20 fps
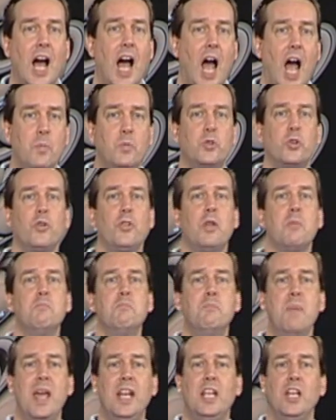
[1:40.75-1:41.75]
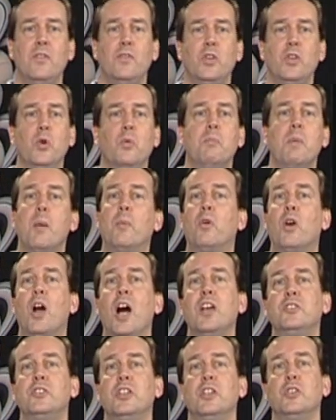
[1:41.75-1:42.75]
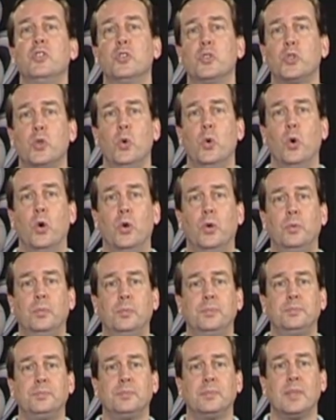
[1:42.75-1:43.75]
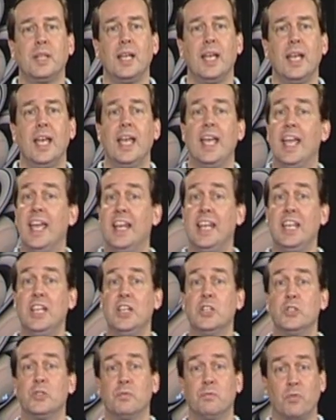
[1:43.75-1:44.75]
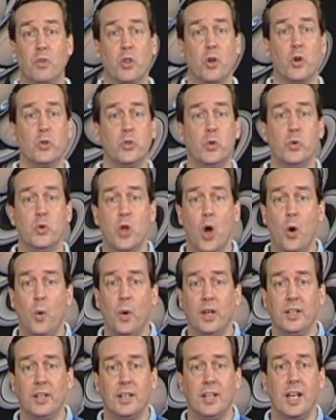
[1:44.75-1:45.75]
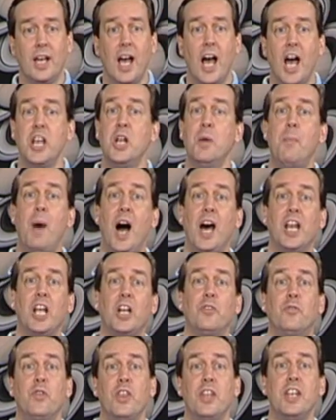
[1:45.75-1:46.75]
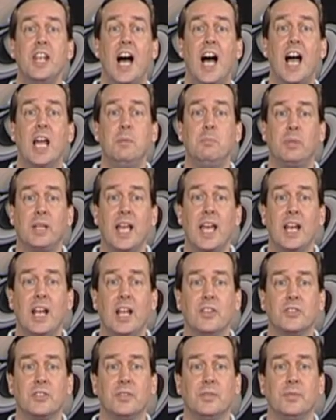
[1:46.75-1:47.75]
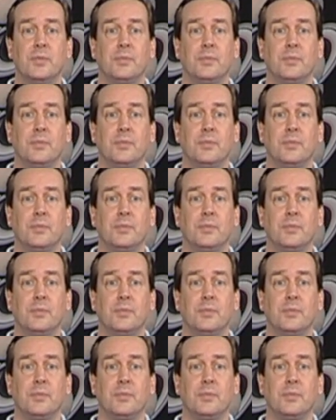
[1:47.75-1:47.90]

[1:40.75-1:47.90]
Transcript: I'm sure that many of you memorized it in school. It is, for those who know it, a mnemonic for the 9 planets.